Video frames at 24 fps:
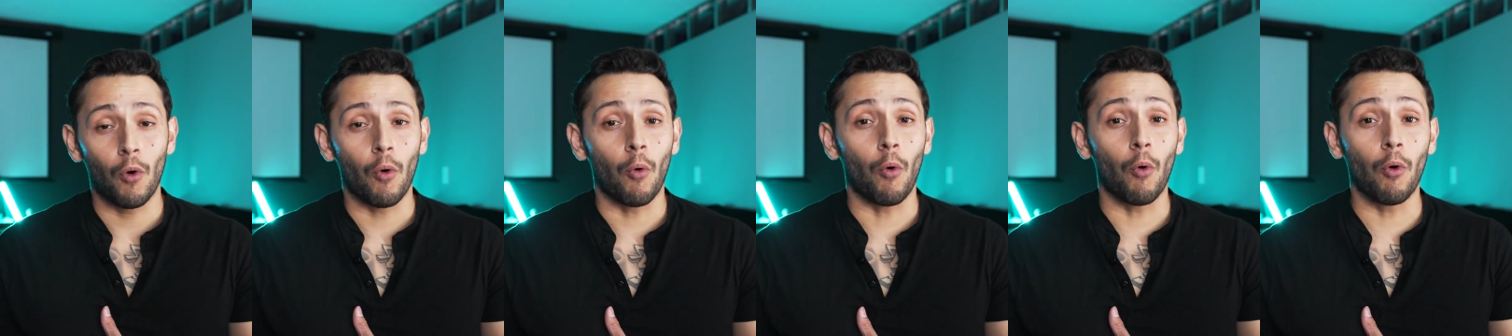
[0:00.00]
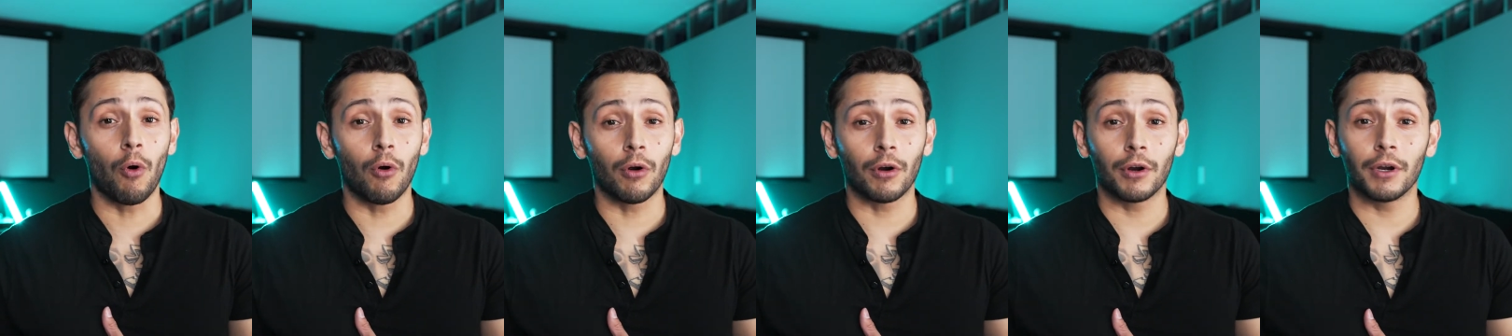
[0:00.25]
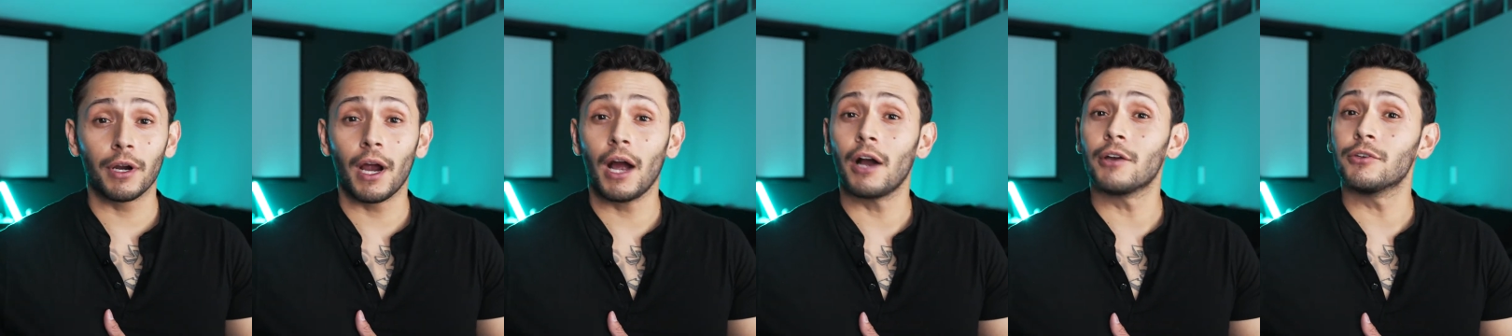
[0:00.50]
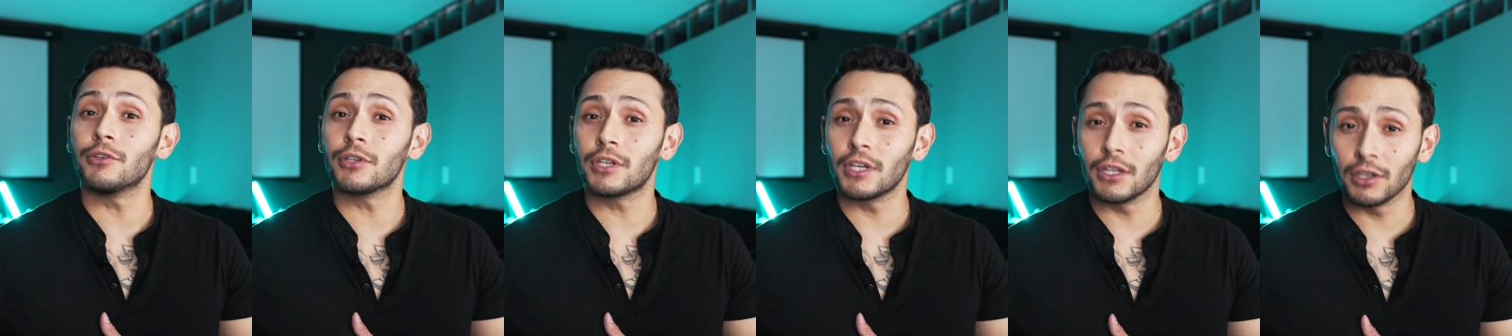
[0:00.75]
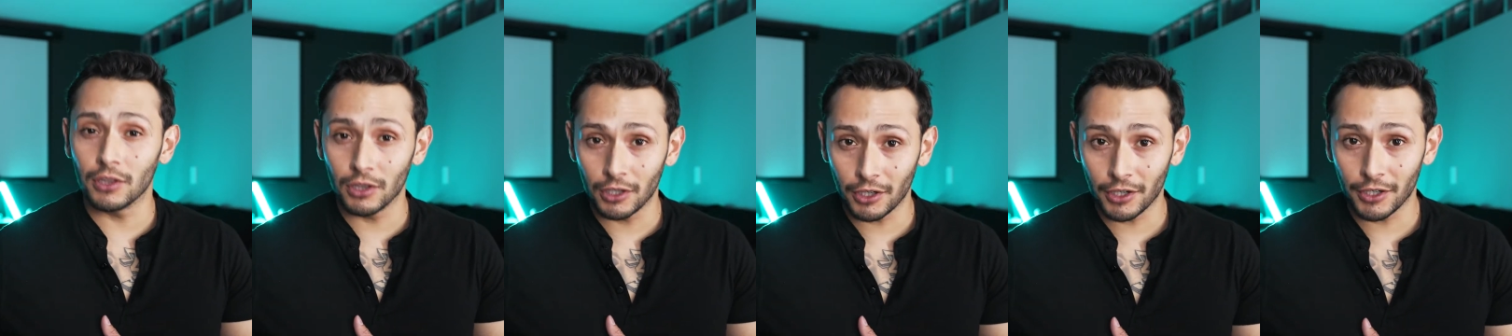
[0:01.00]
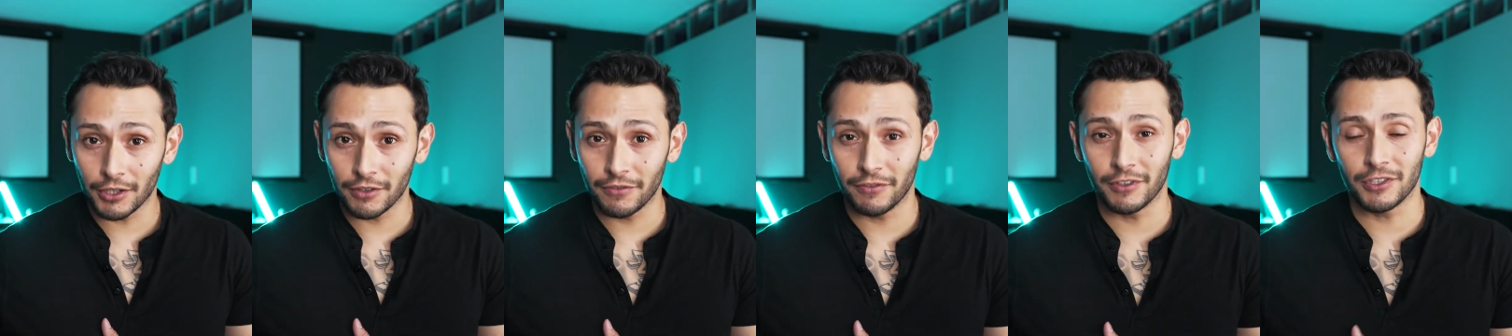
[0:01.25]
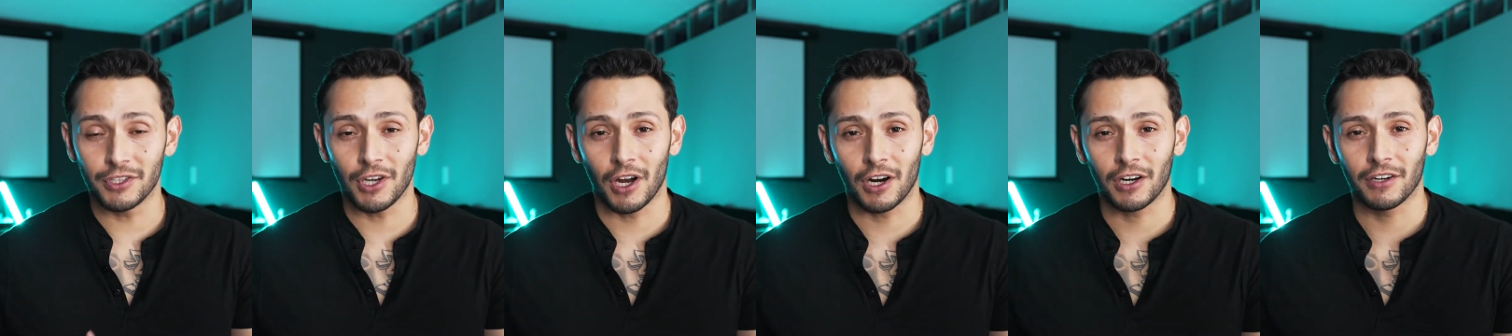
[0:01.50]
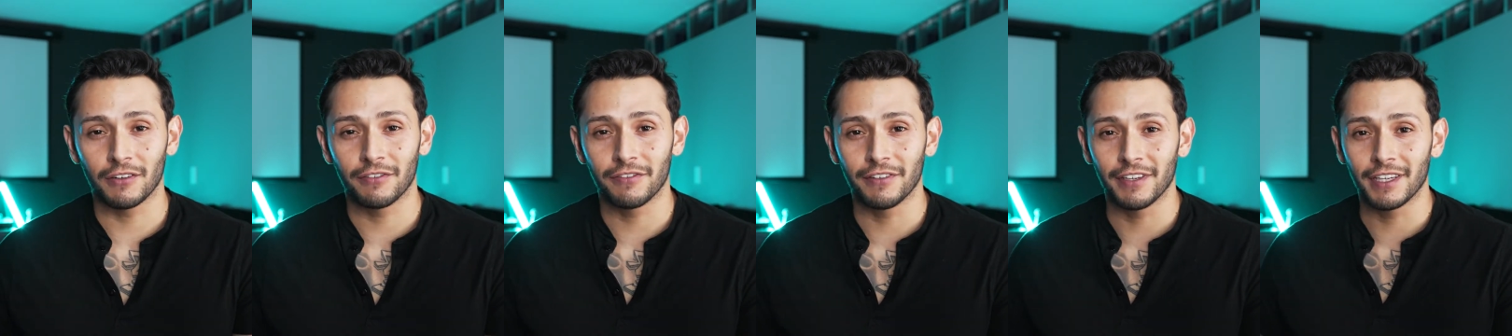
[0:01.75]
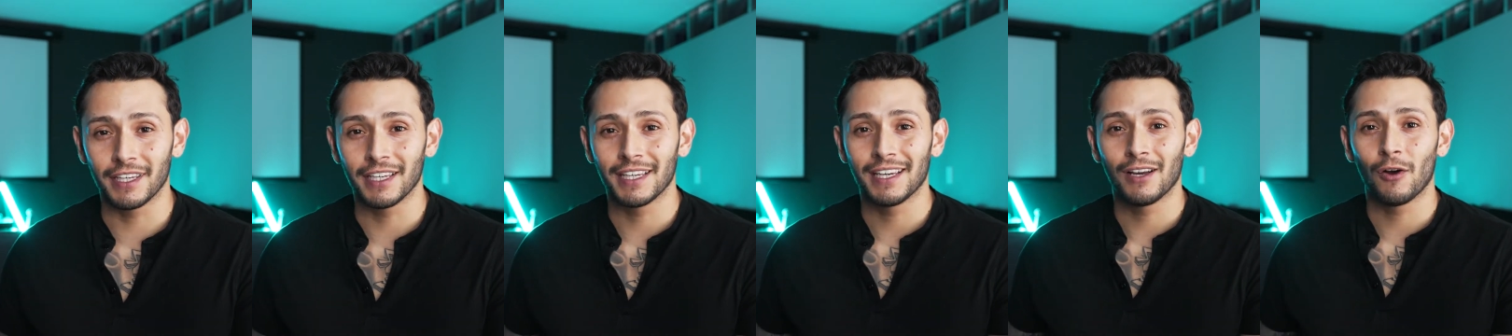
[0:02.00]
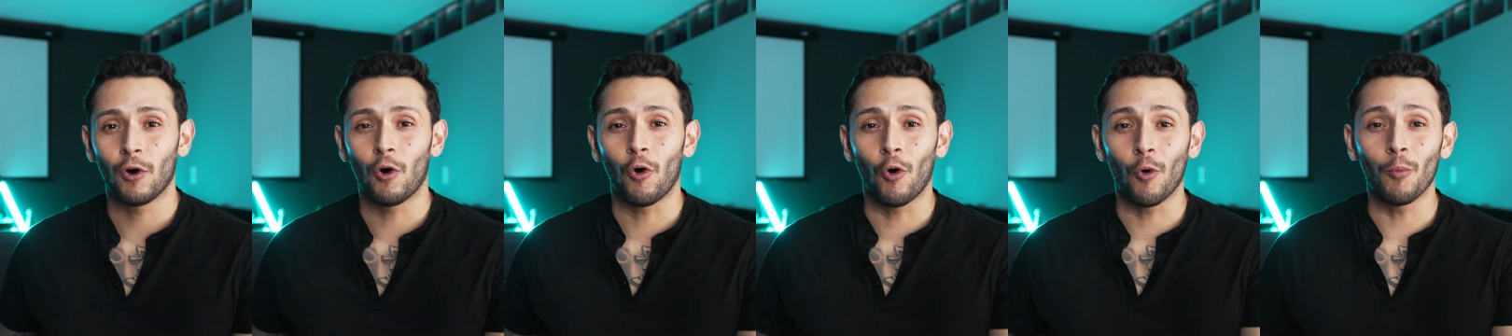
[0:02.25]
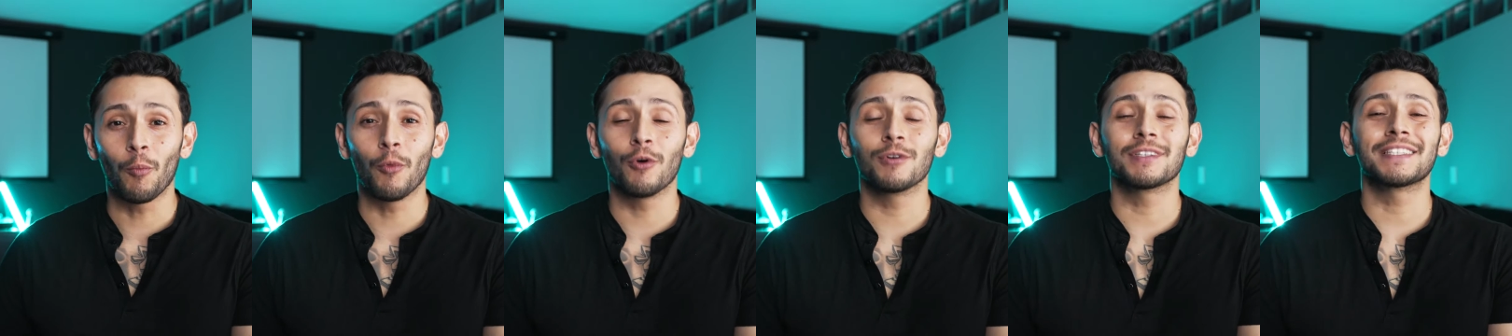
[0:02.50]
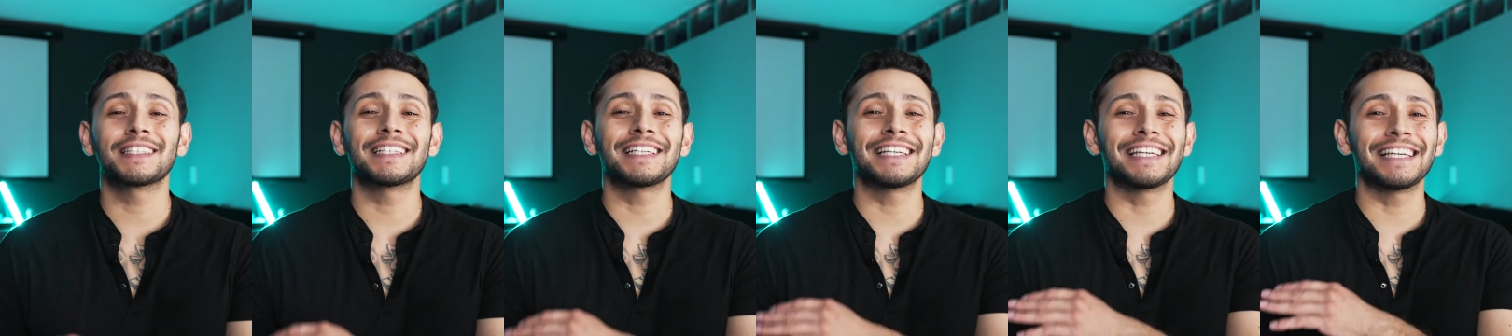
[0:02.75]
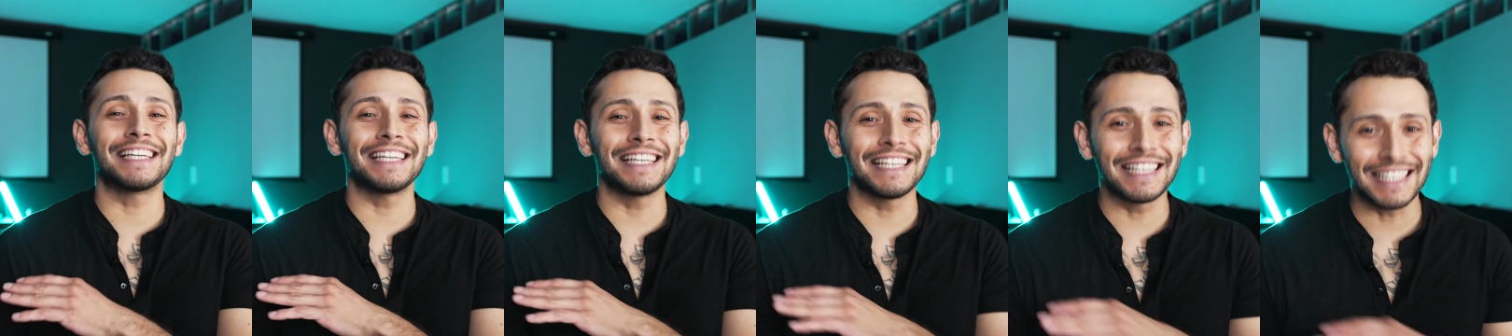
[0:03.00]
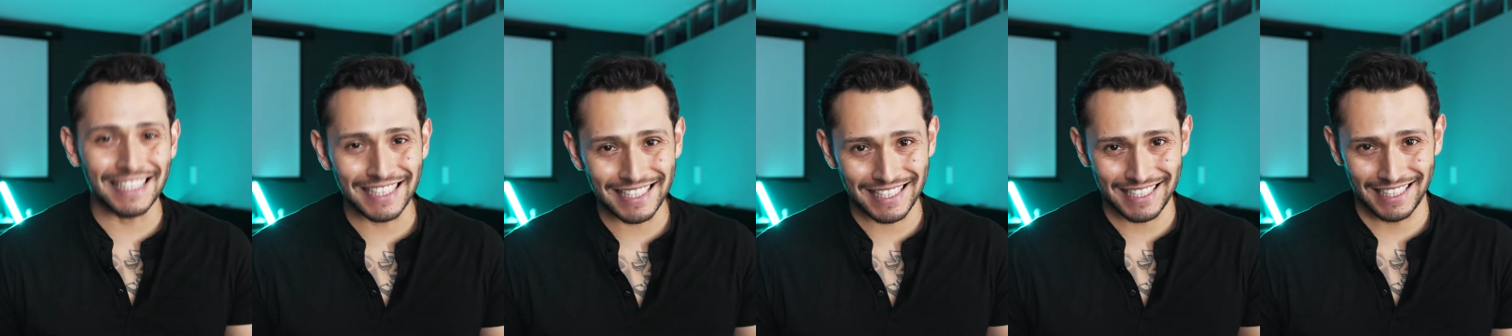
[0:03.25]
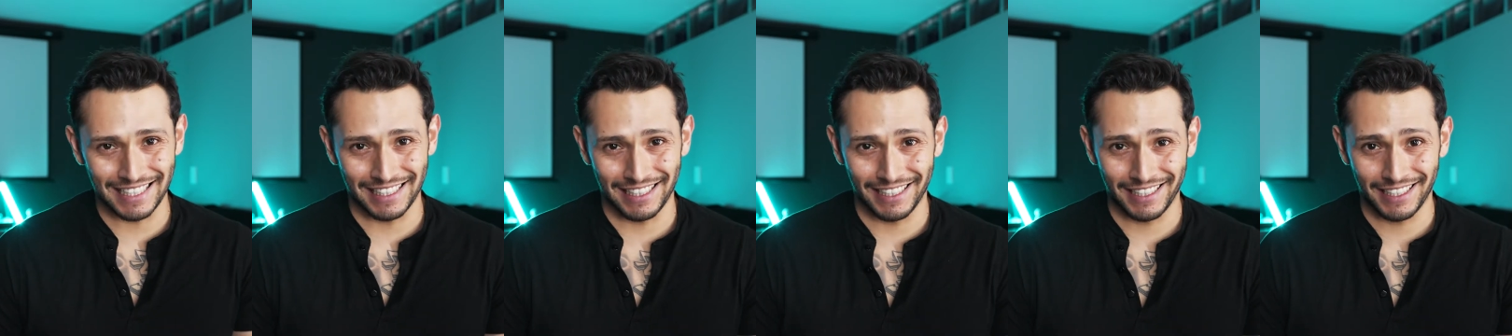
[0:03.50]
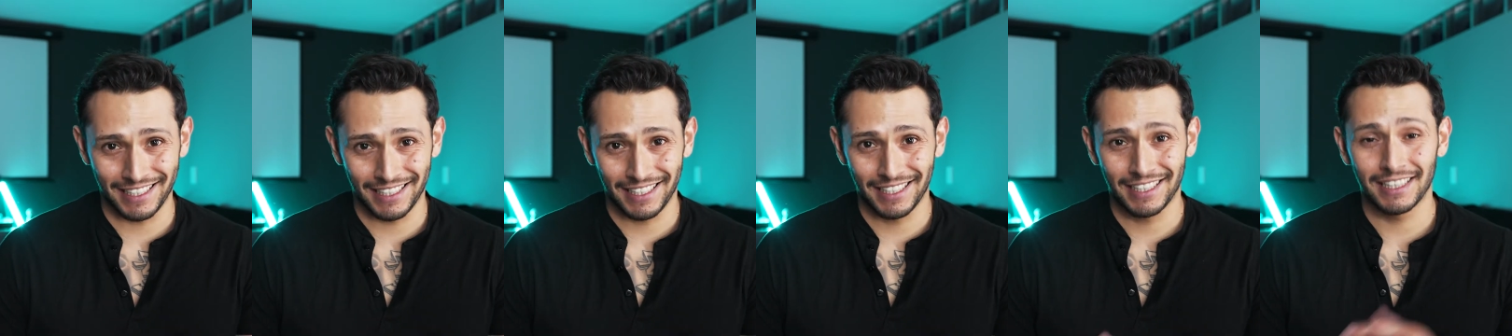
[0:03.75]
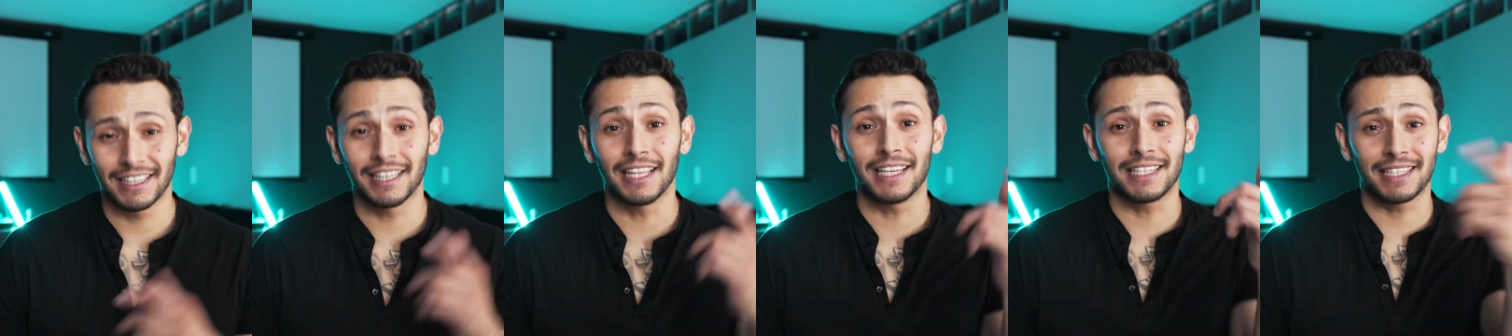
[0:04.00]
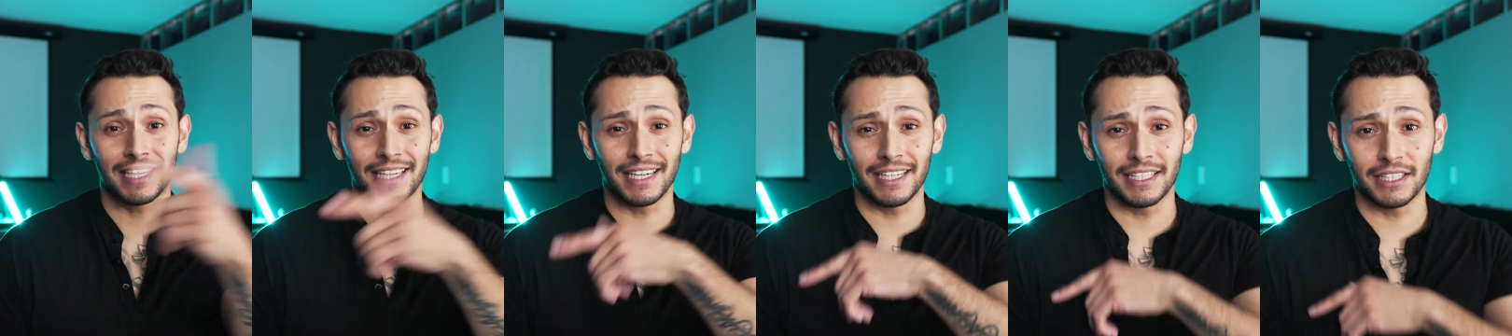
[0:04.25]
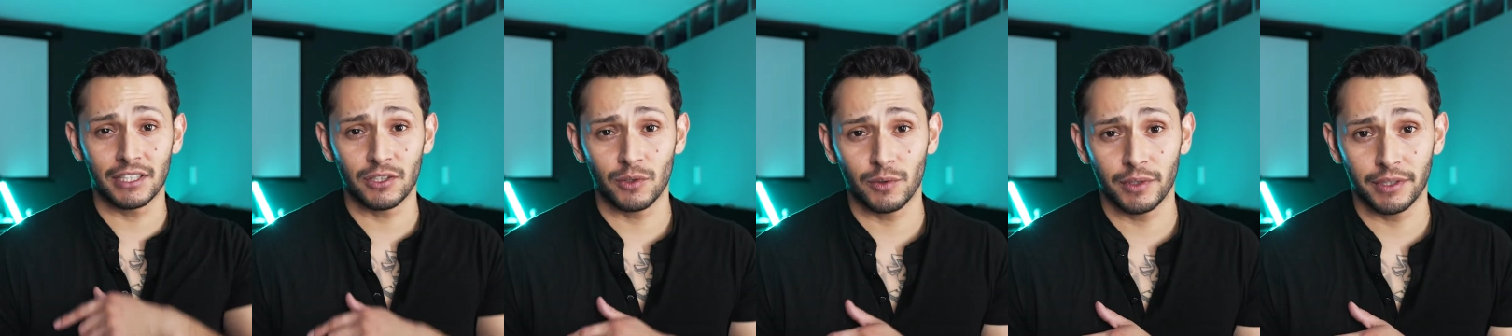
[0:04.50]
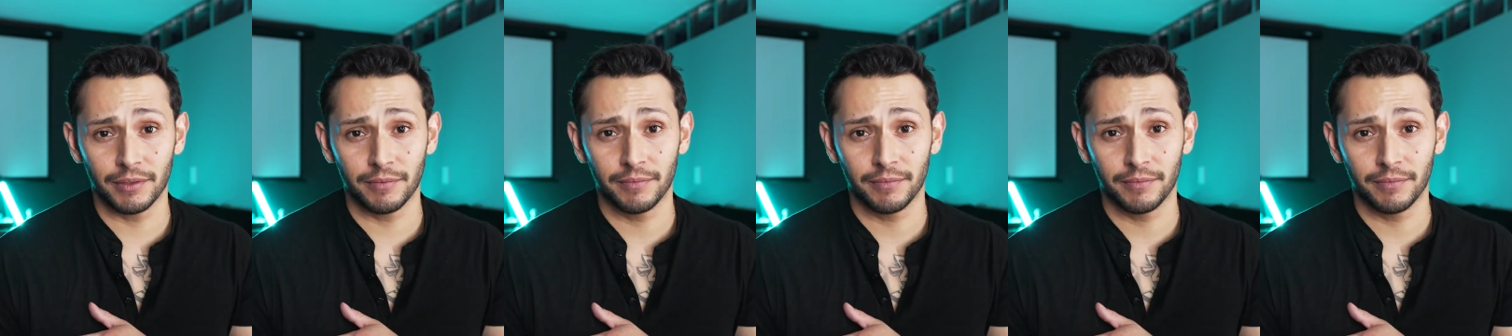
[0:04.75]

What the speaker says: or how you can learn photography almost instantly. Let's get into it.